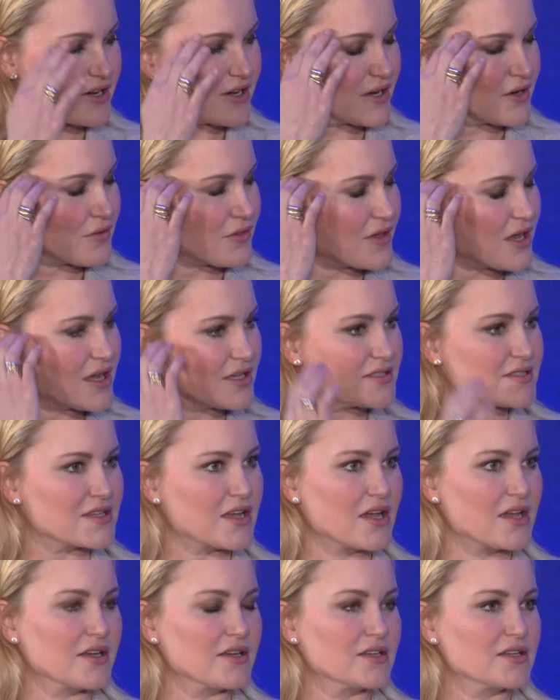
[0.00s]
your thoughts
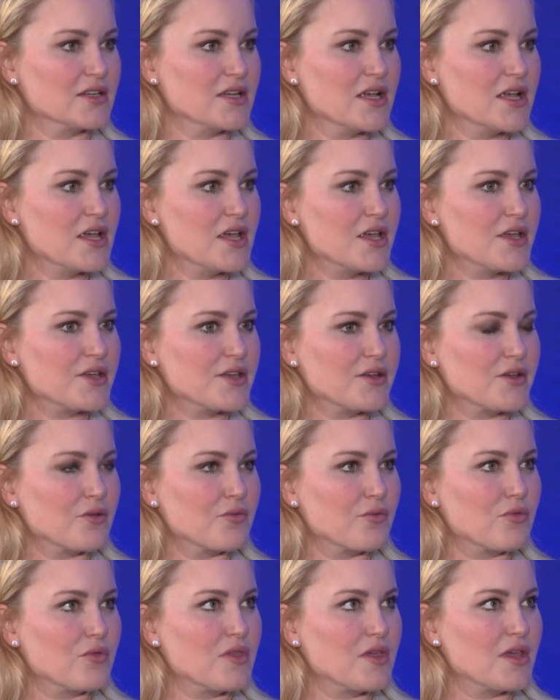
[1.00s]
on,
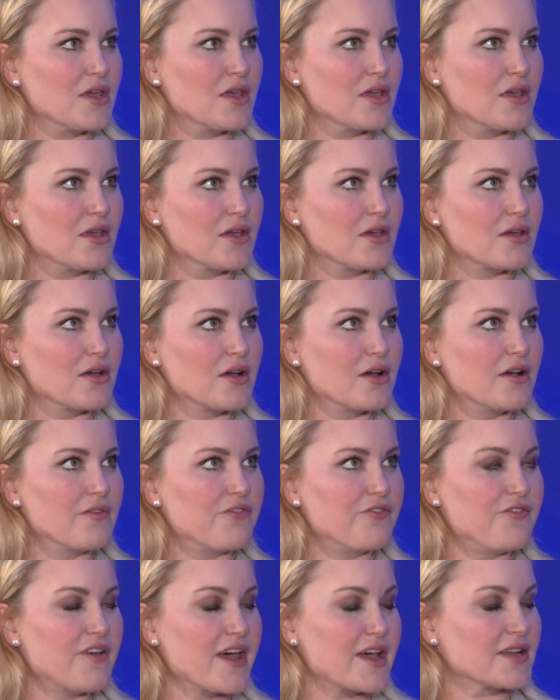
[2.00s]
the
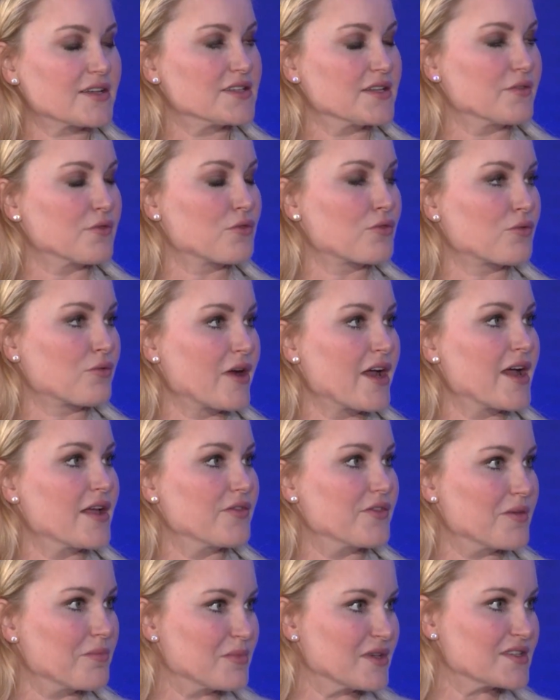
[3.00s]
effect and threat
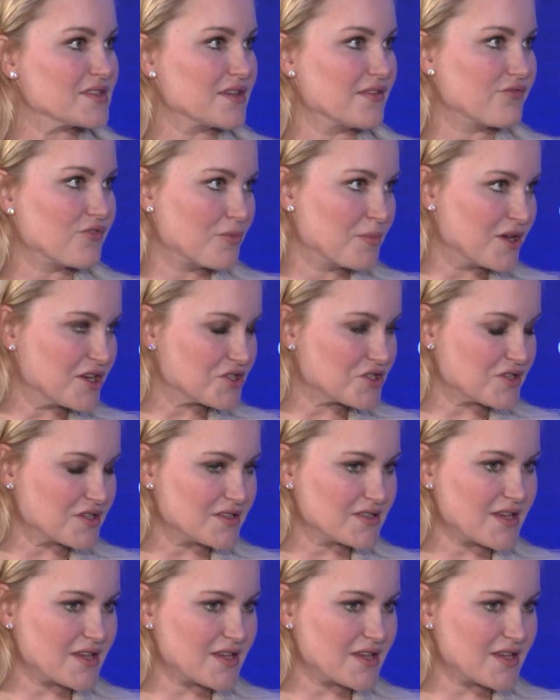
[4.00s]
that misinformation has